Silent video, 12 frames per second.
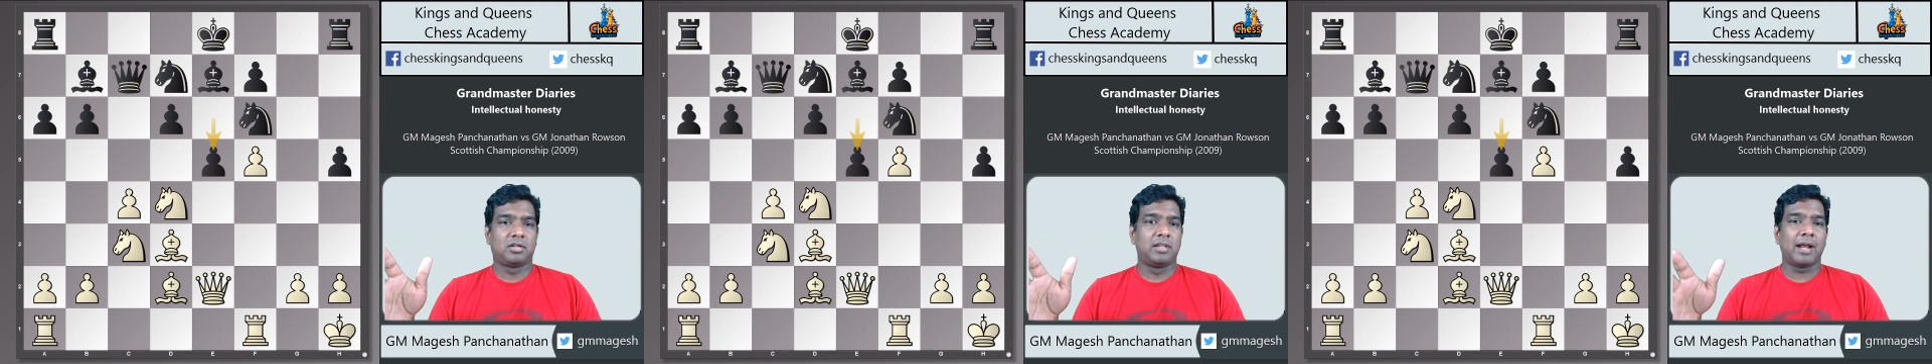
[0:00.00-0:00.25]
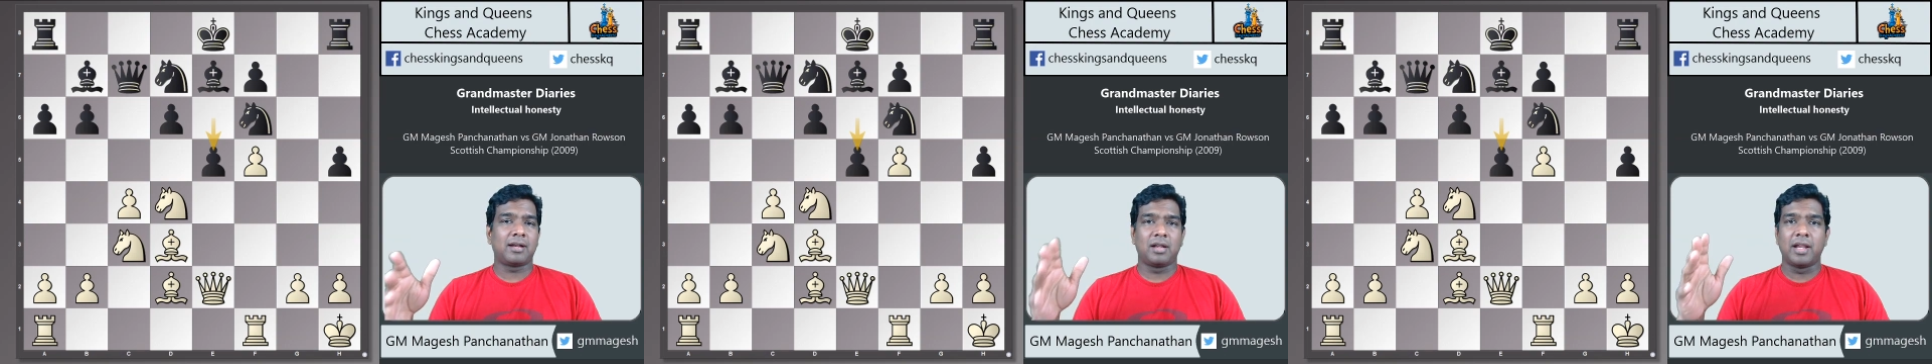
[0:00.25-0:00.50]

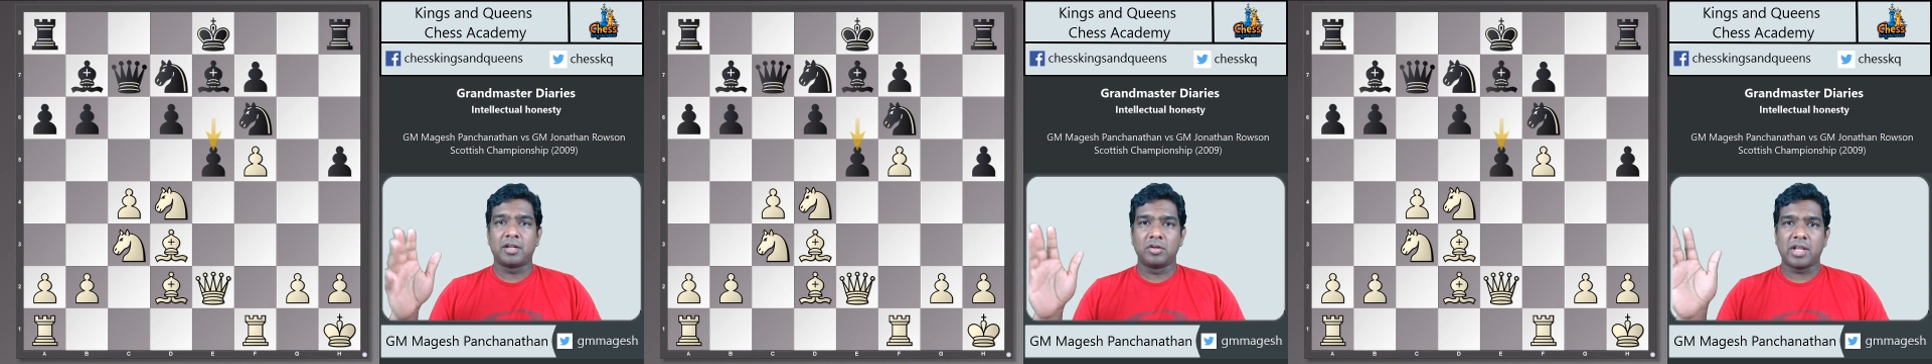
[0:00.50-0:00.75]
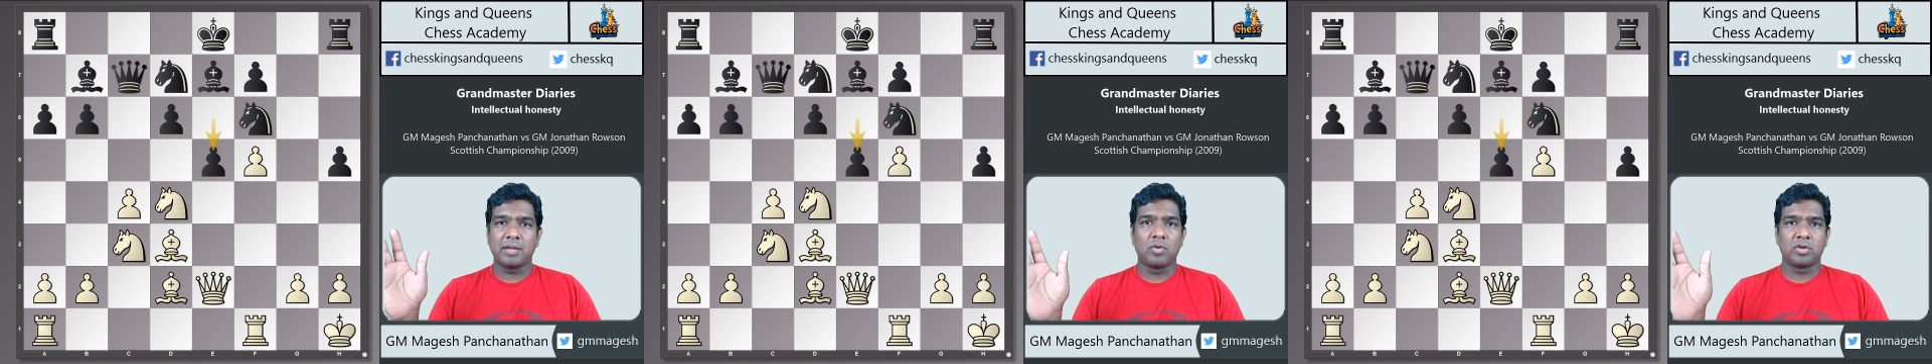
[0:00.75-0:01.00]
that led to
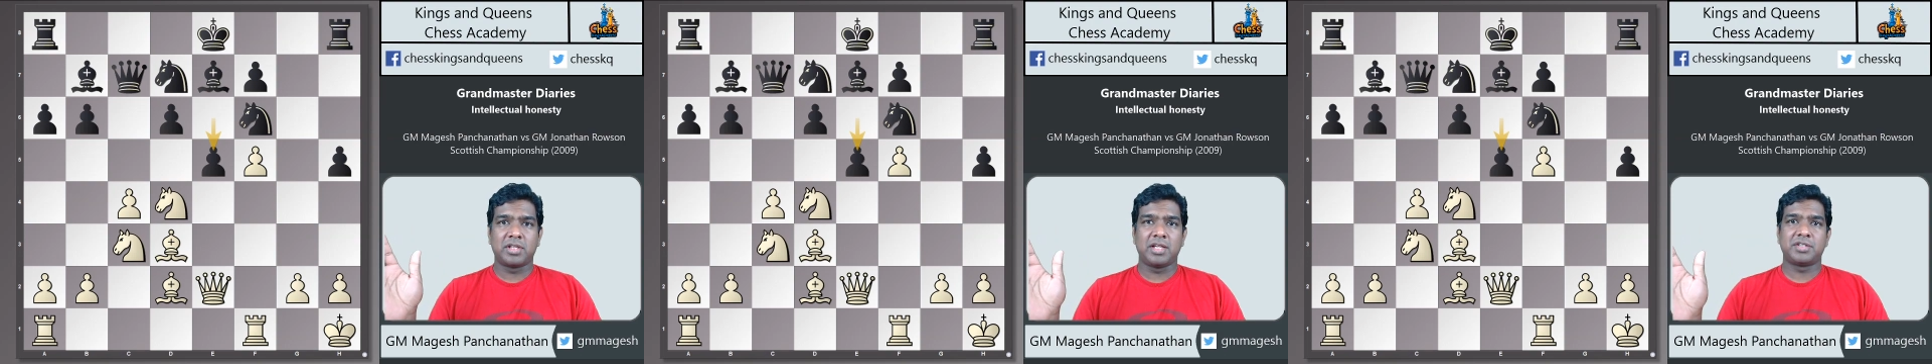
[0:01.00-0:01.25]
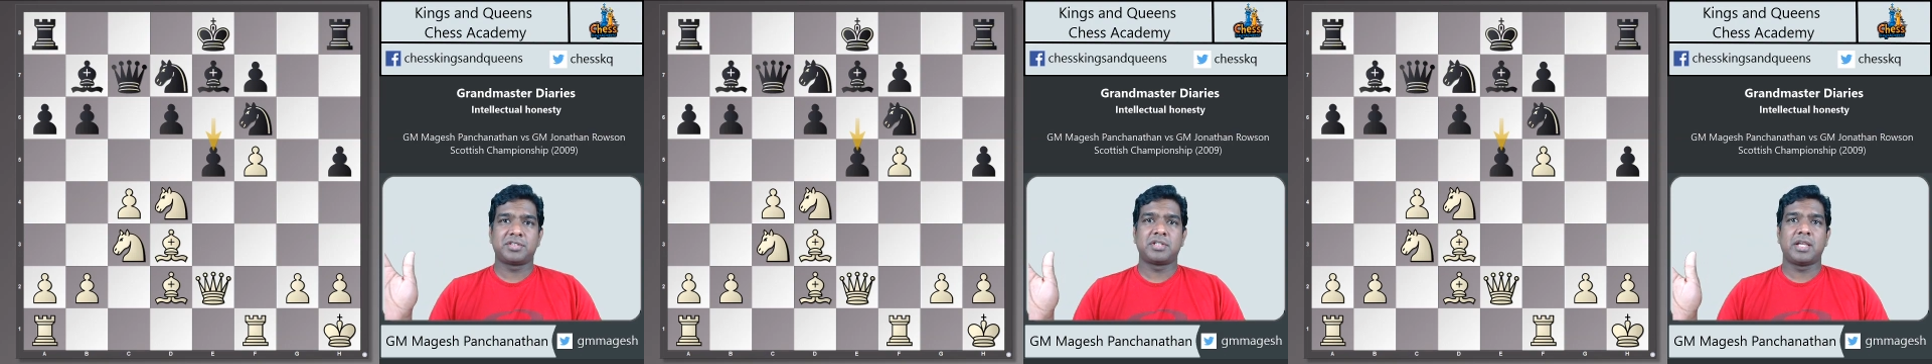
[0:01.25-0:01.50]
10 more
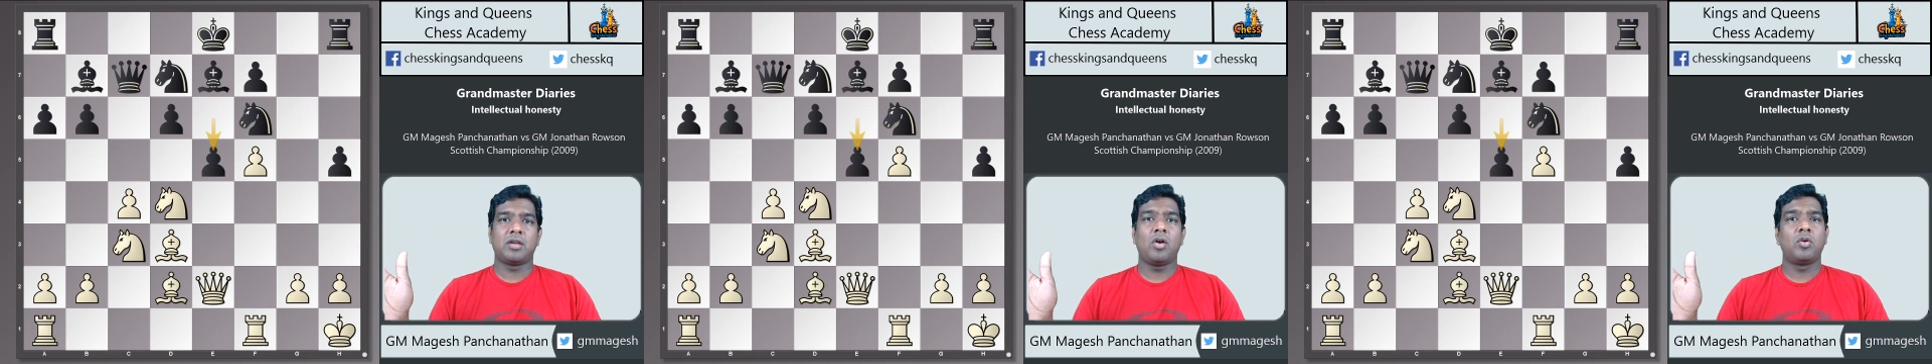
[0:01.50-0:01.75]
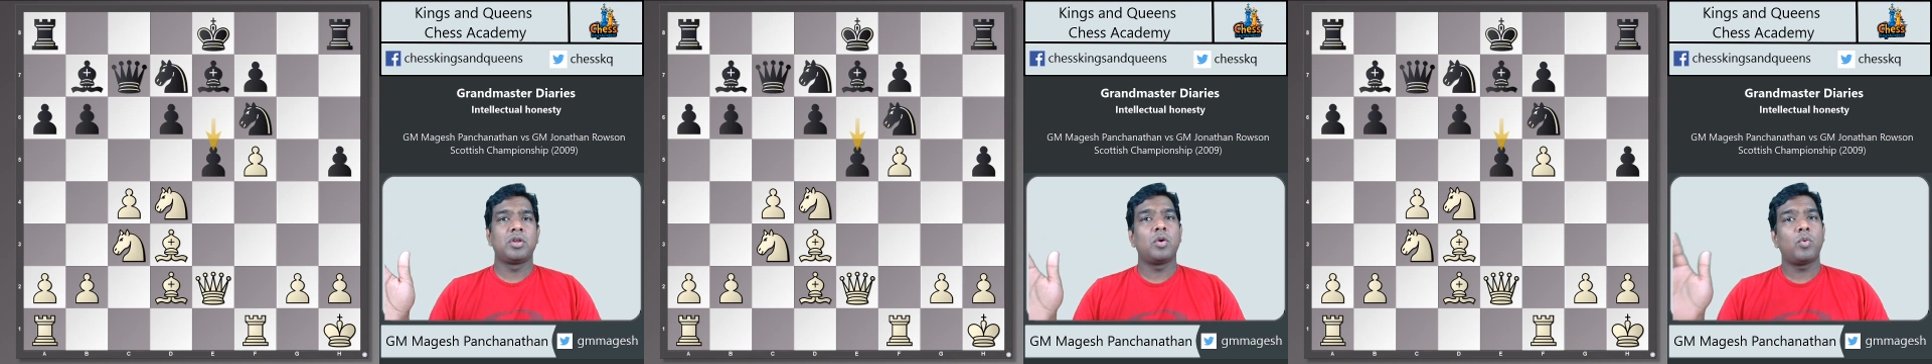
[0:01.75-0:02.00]
things saying,
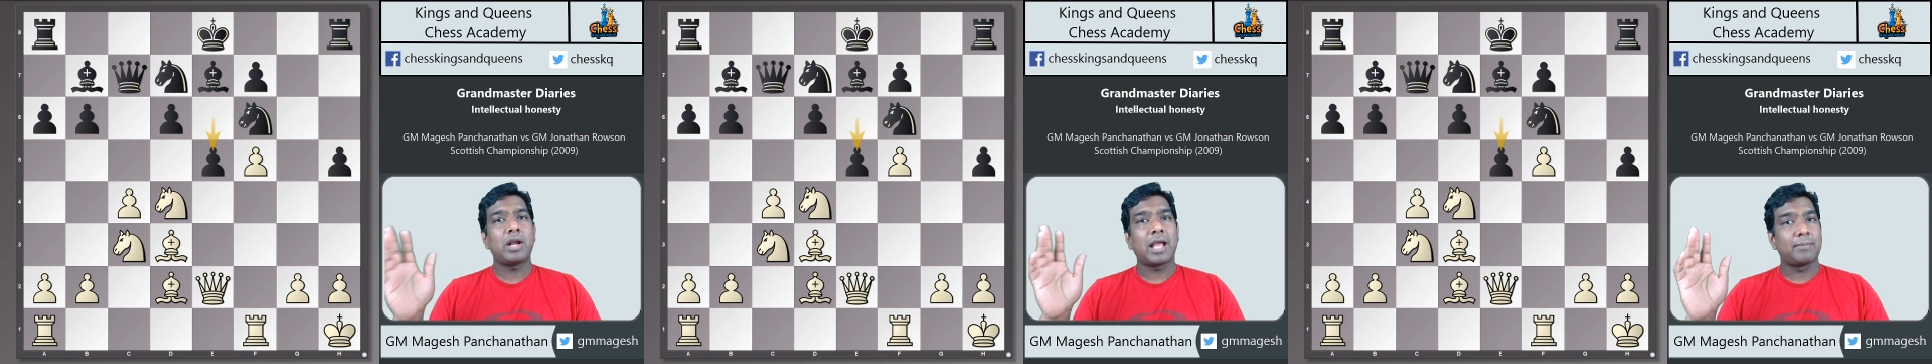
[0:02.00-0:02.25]
"Oh, you know what?